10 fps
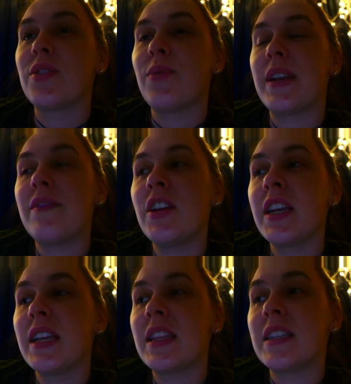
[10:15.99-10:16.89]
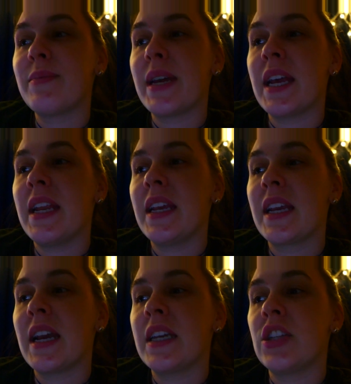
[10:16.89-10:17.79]
So whenever I get this bad
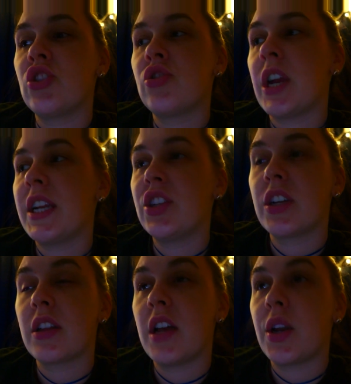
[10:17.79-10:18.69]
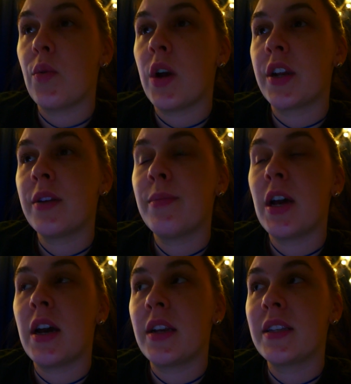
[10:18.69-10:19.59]
headache, I try to drink a lot of water,
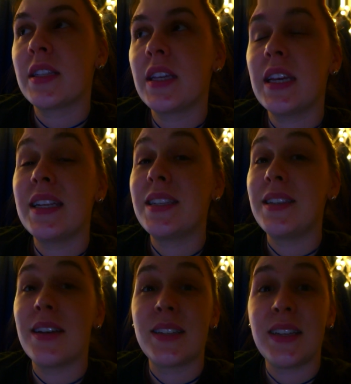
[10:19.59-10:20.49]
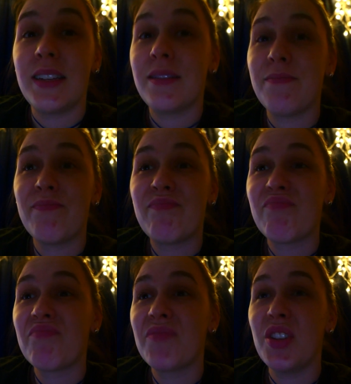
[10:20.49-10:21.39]
but honestly, it doesn't
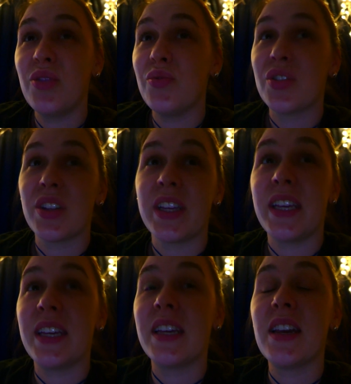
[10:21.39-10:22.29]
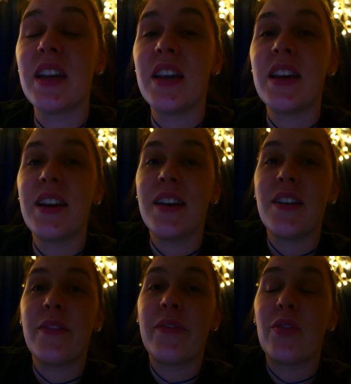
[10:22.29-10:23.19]
usually
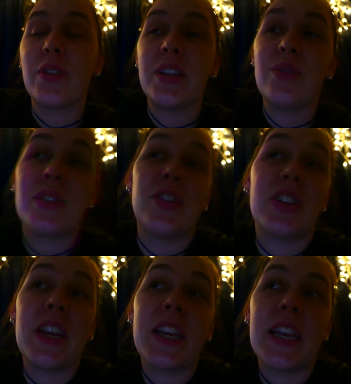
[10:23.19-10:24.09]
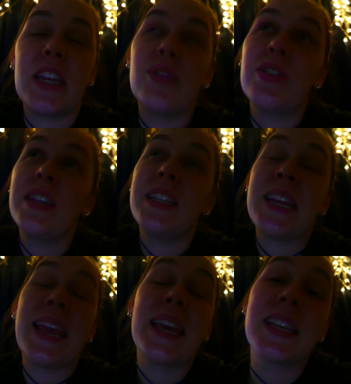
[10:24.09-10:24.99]
fully do the trick. It usually
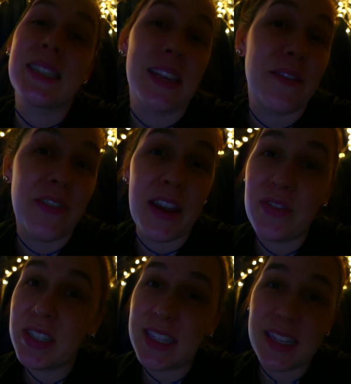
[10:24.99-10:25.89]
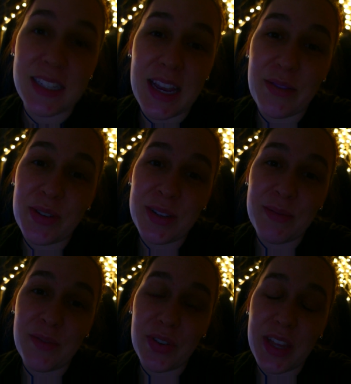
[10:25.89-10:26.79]
takes like 5 to 6 hours
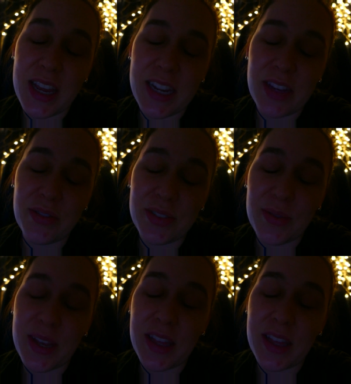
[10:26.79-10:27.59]
before the headache goes away.